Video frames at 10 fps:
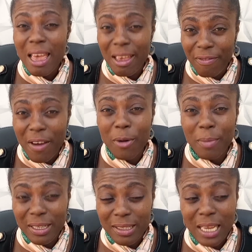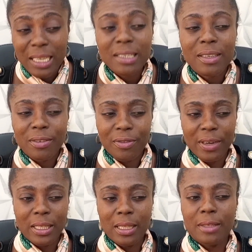environmentally
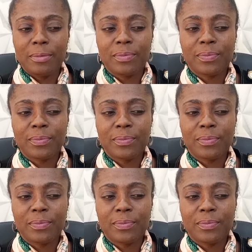friendly?